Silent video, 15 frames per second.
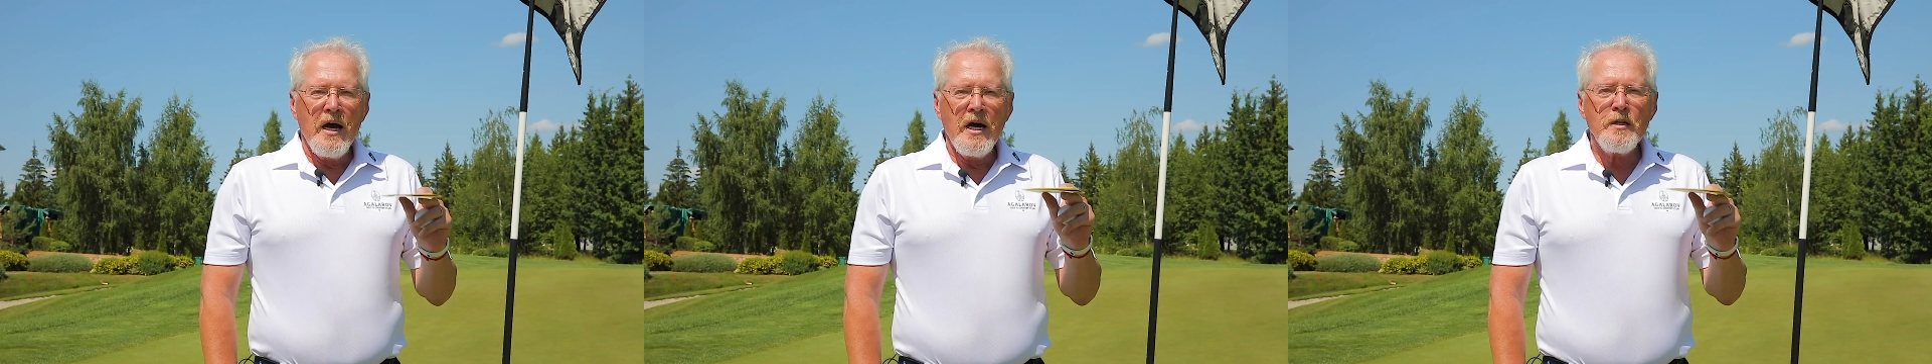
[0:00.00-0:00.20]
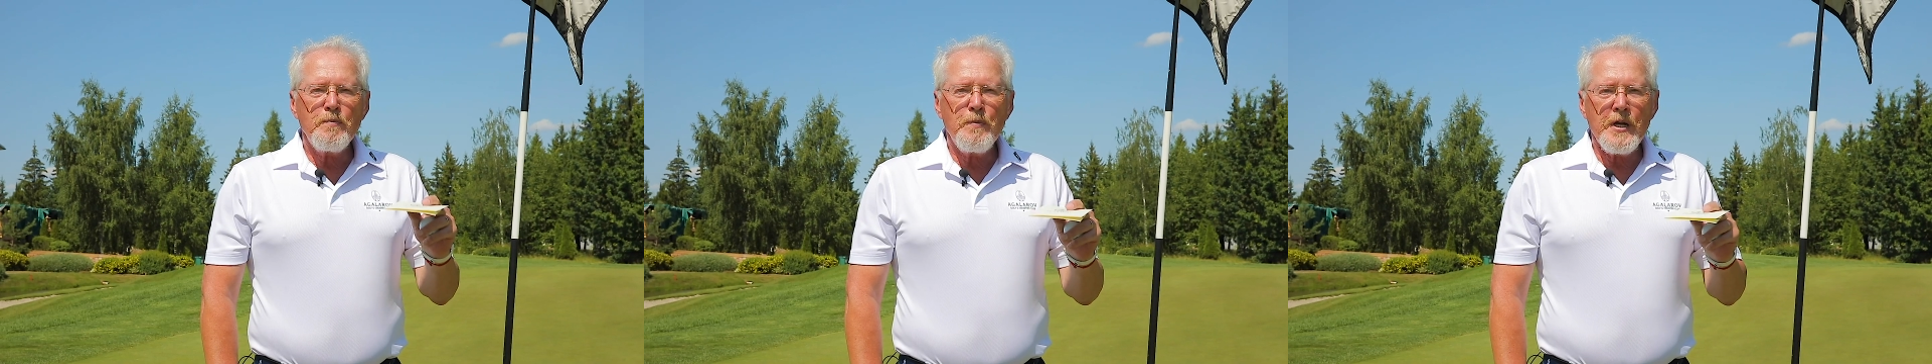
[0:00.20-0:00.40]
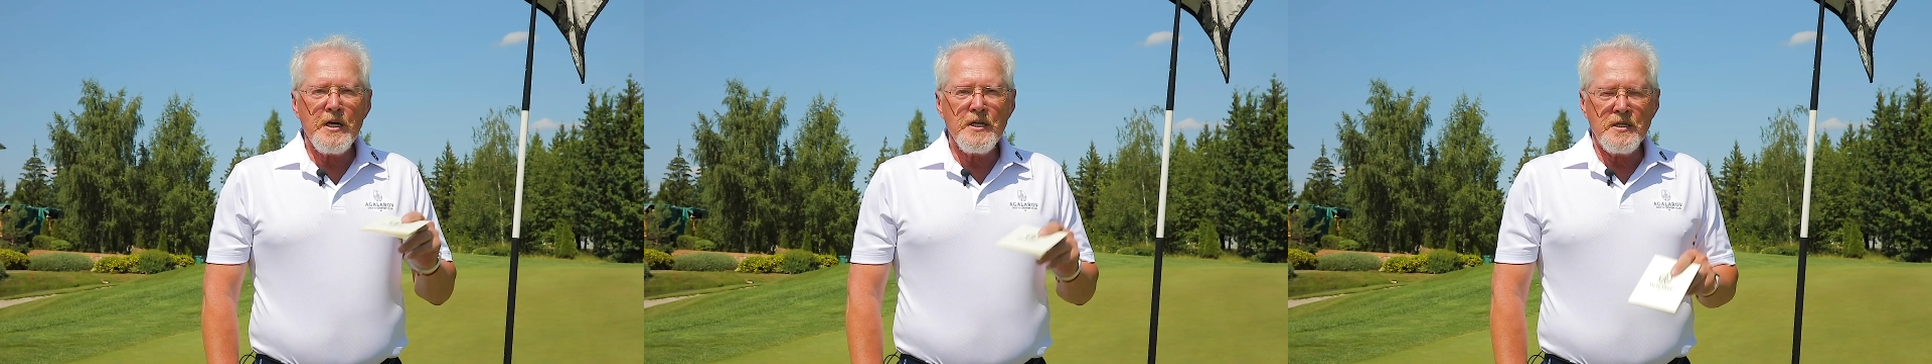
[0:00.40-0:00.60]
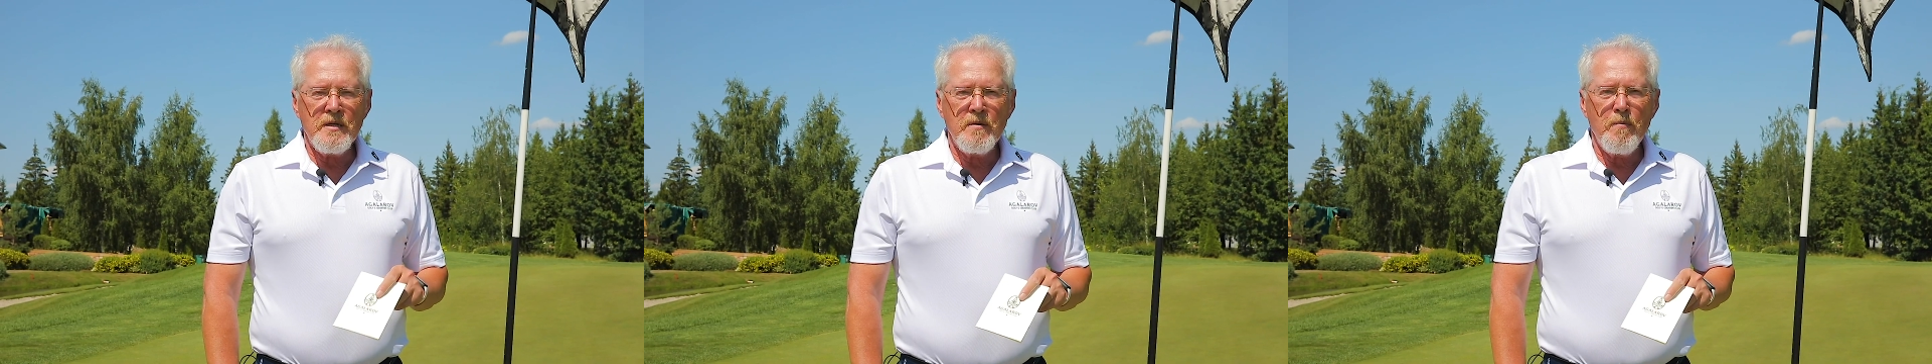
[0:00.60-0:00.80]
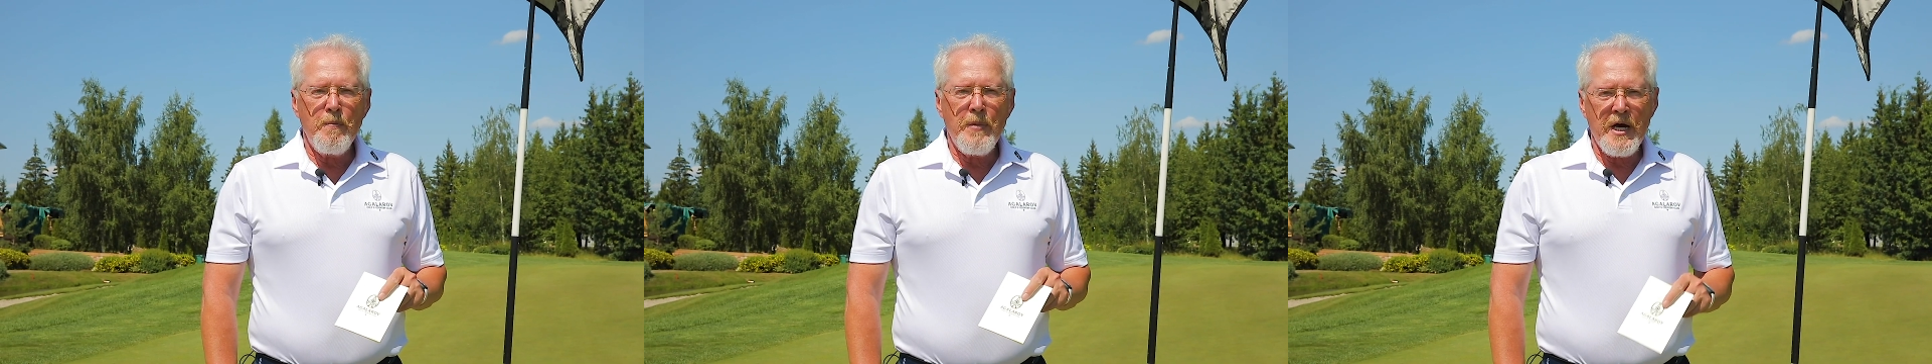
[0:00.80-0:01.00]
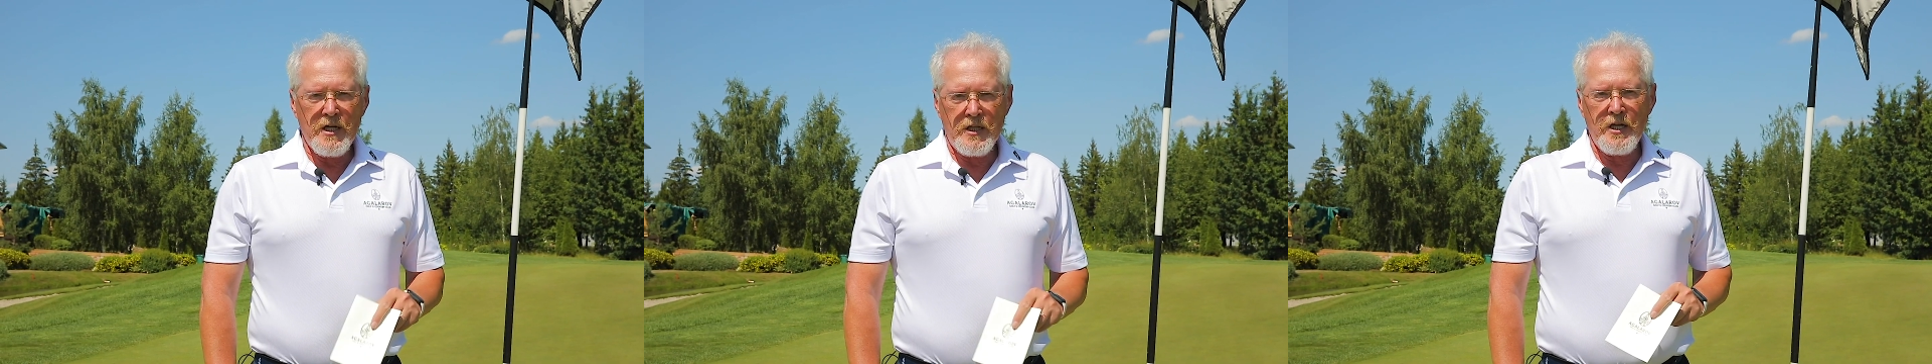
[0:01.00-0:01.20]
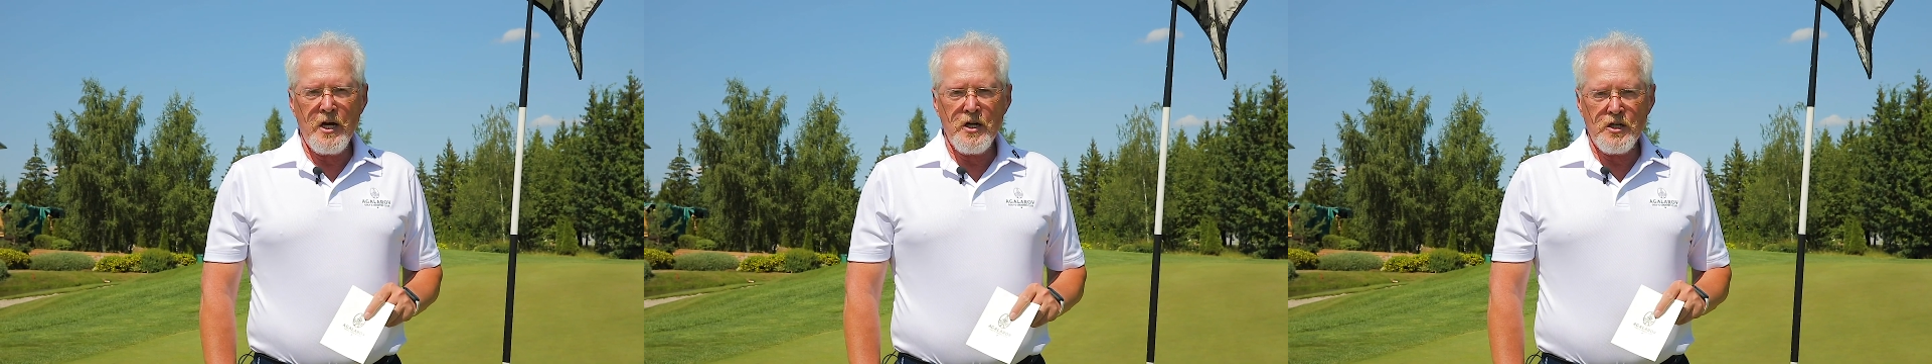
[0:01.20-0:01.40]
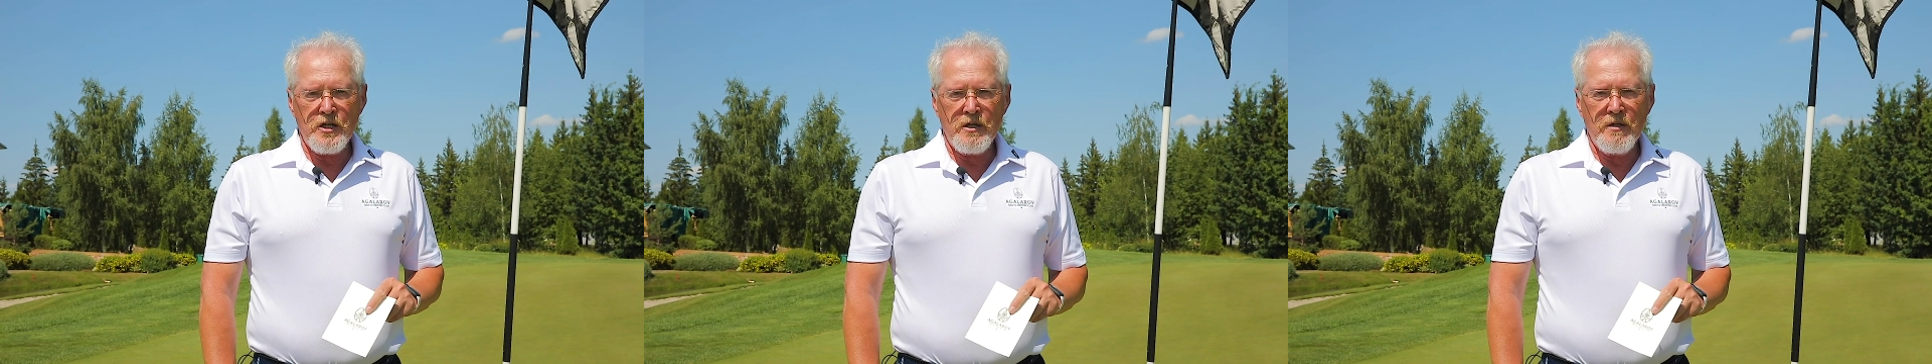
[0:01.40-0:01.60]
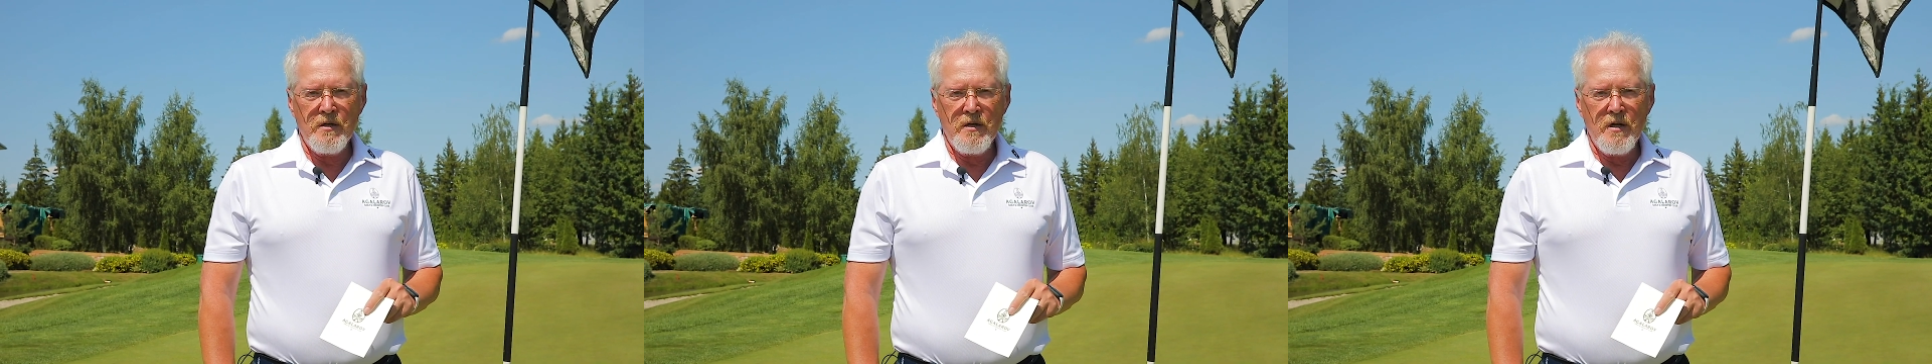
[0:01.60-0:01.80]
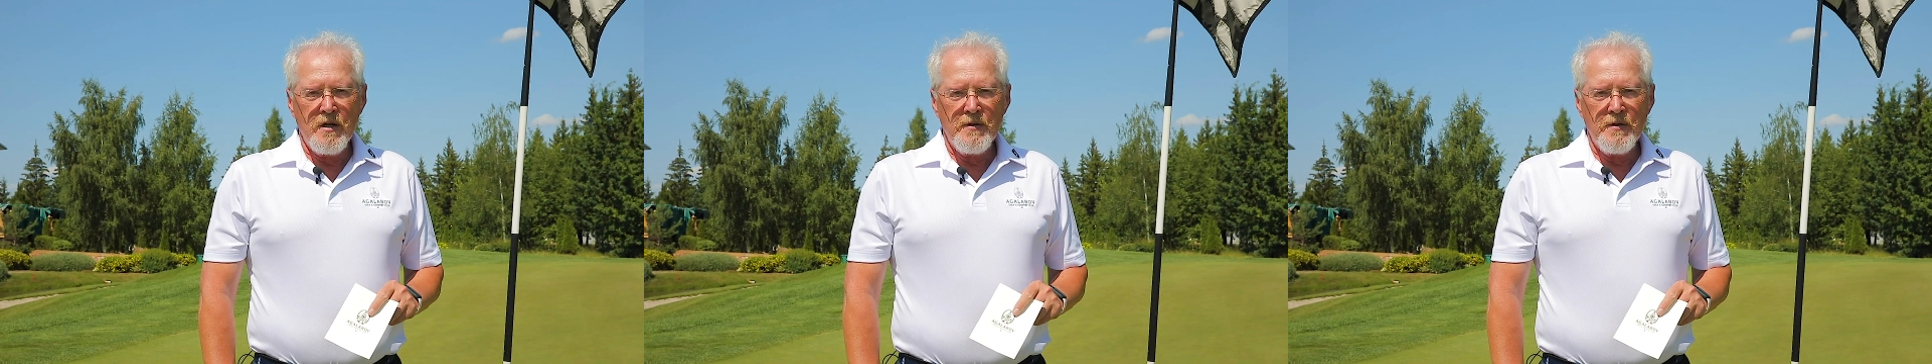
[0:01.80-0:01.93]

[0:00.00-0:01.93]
And please pay attention